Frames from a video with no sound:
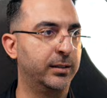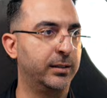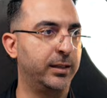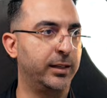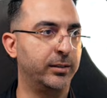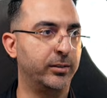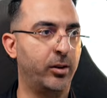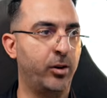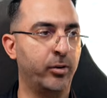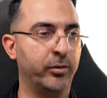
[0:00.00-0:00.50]

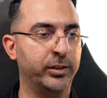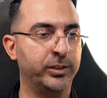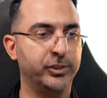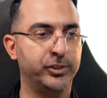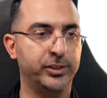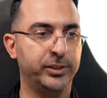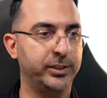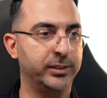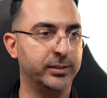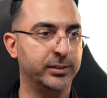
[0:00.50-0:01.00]
an orange
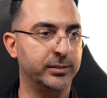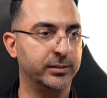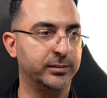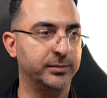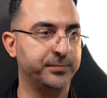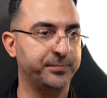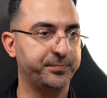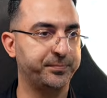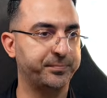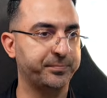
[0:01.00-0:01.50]
here.
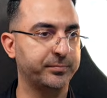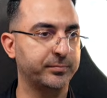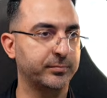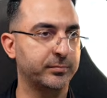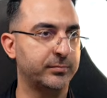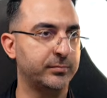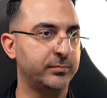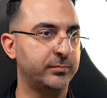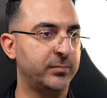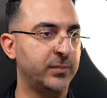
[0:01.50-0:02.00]

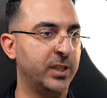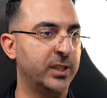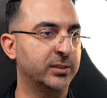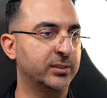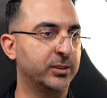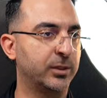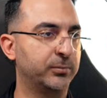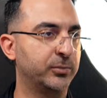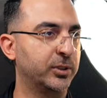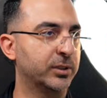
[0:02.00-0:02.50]

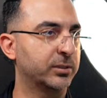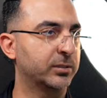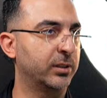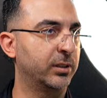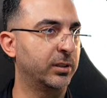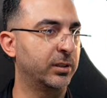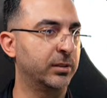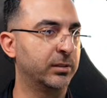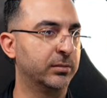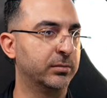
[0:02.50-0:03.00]
So I'm just
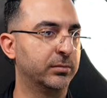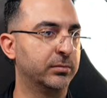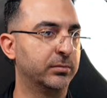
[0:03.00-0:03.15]
gonna